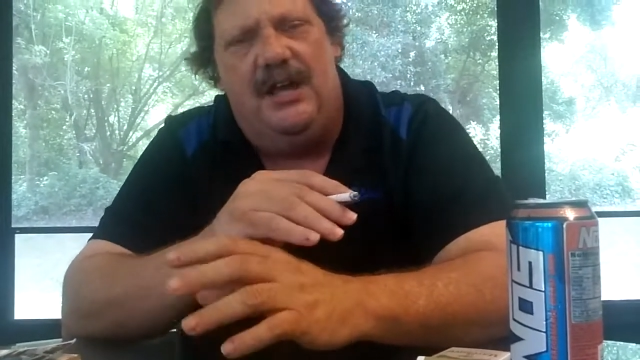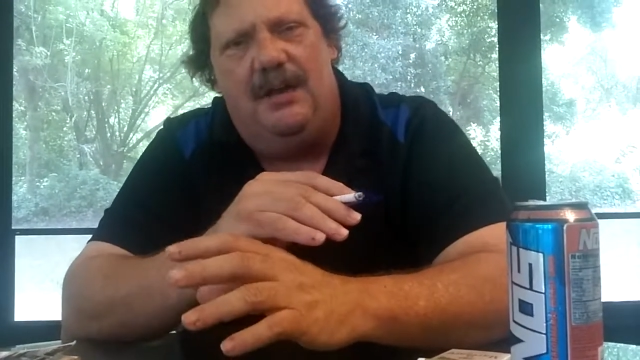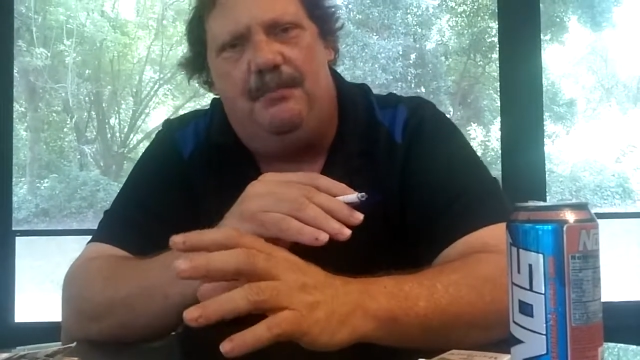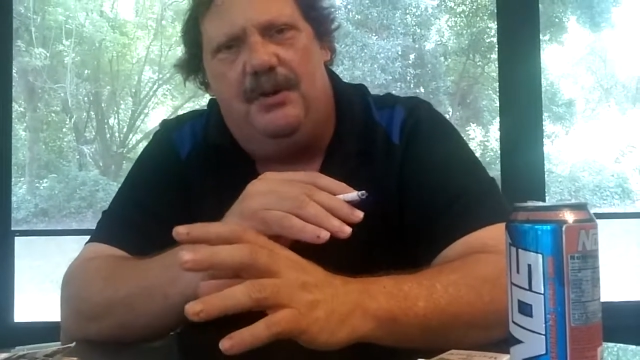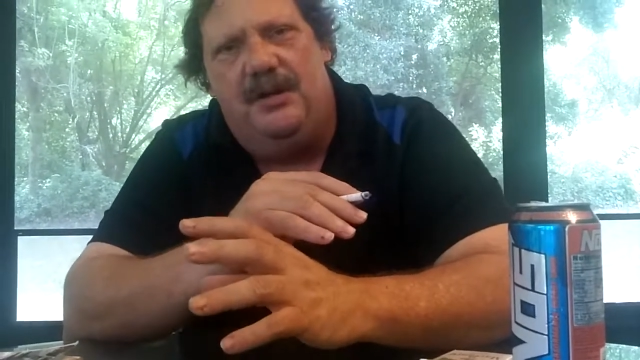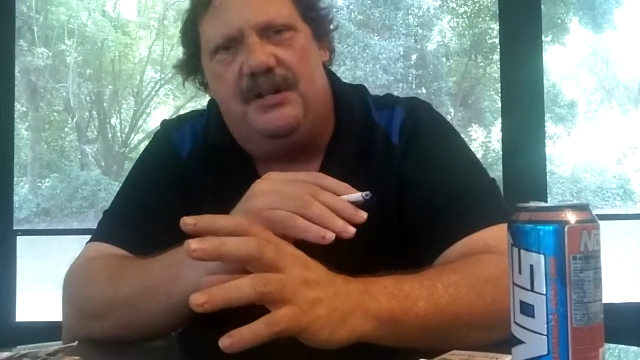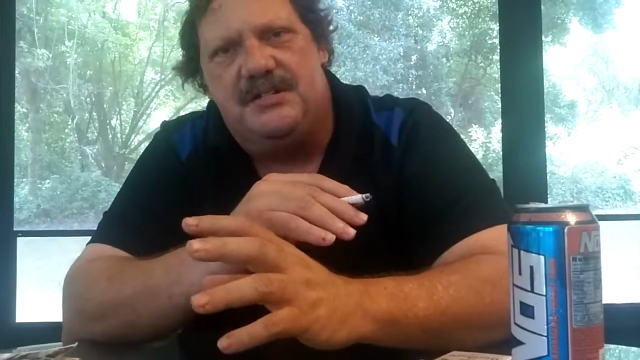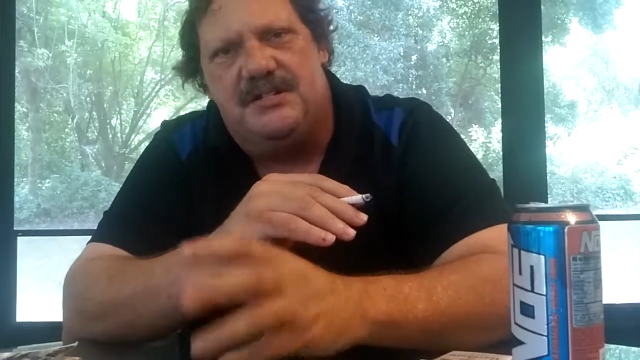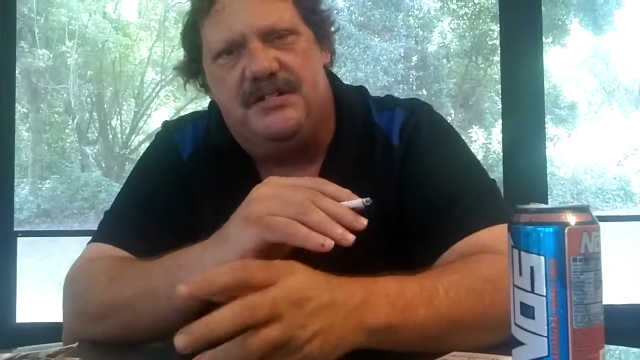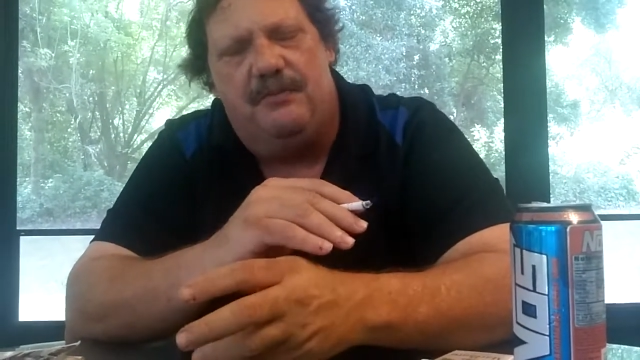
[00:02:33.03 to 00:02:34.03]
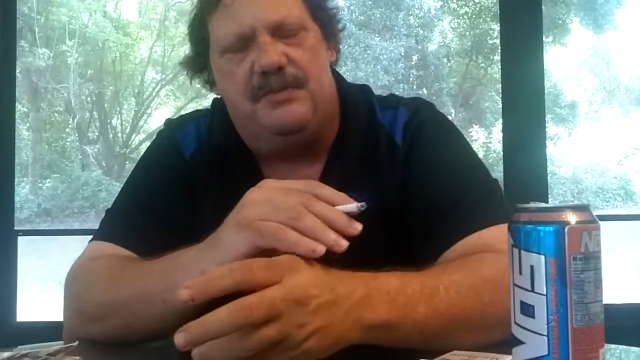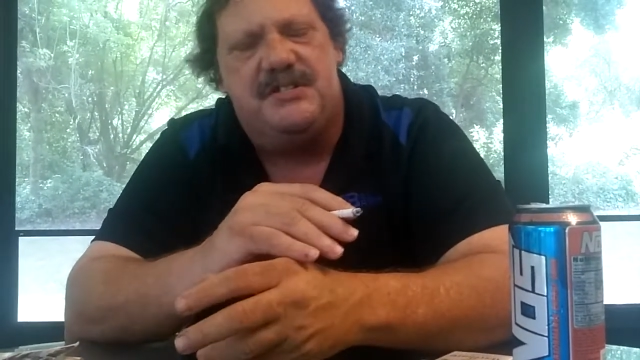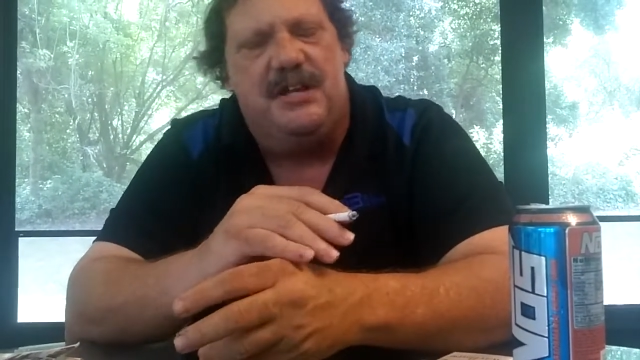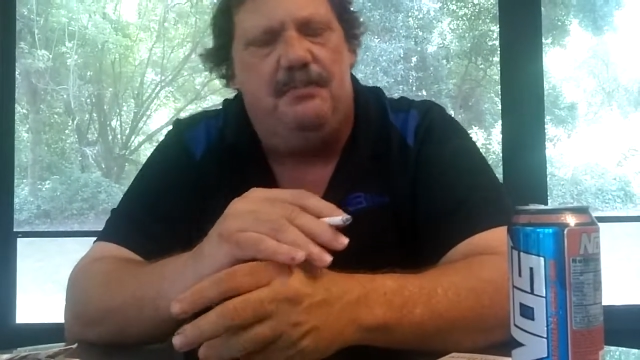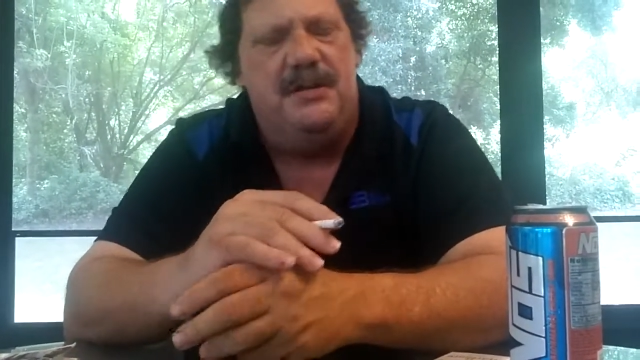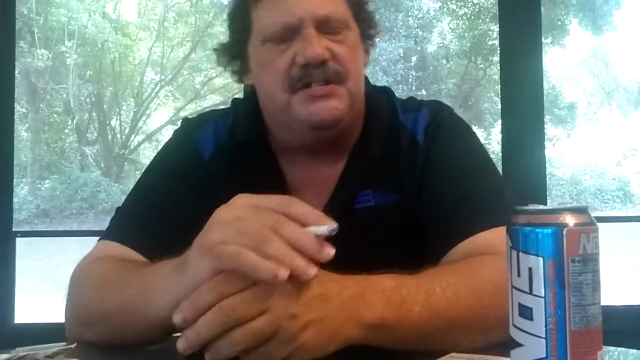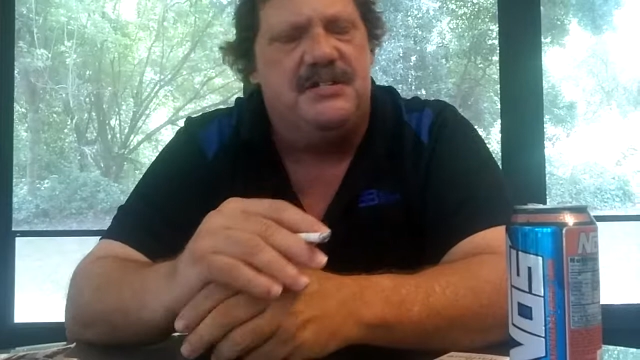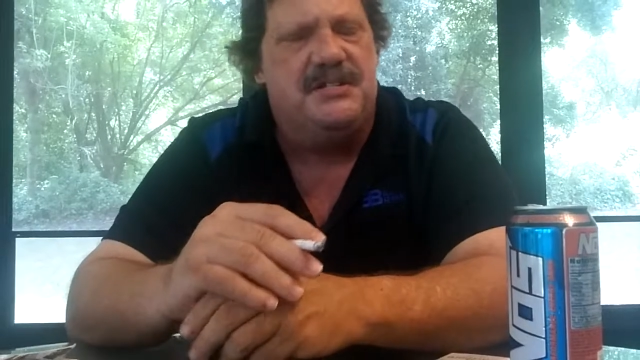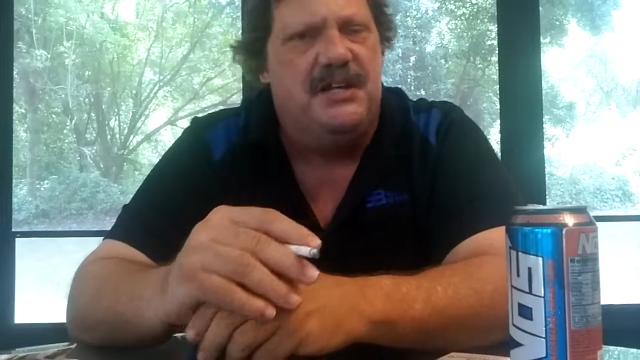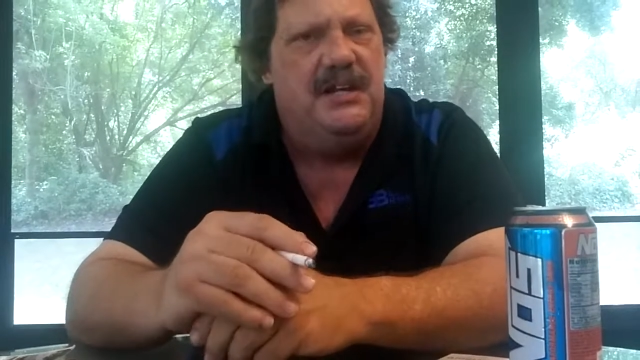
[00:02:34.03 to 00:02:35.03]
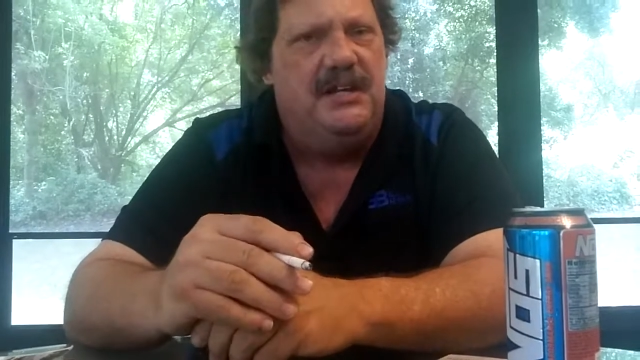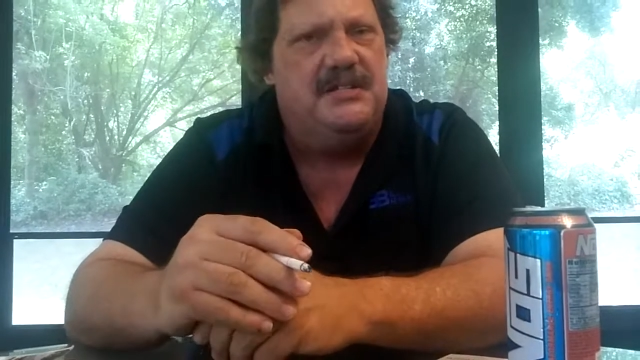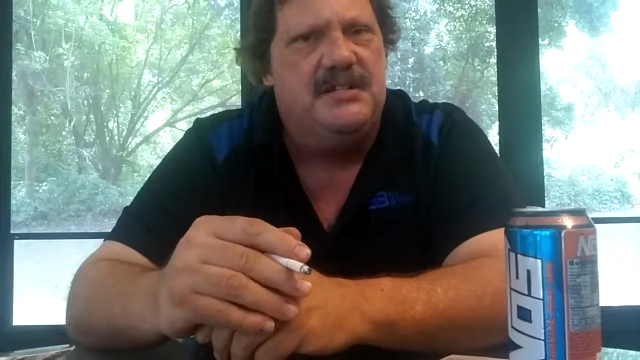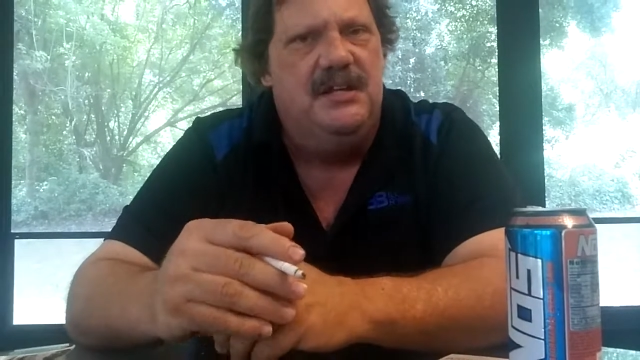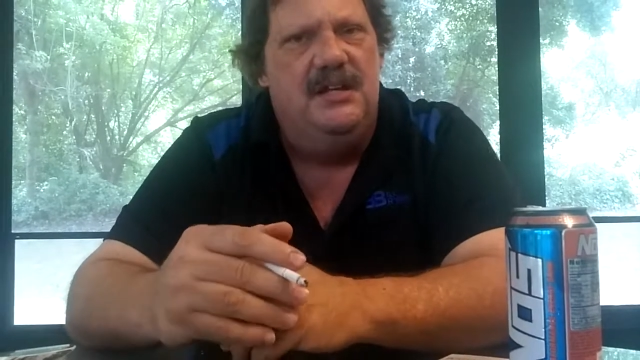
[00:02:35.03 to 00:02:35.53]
I put a different set of pistons in it.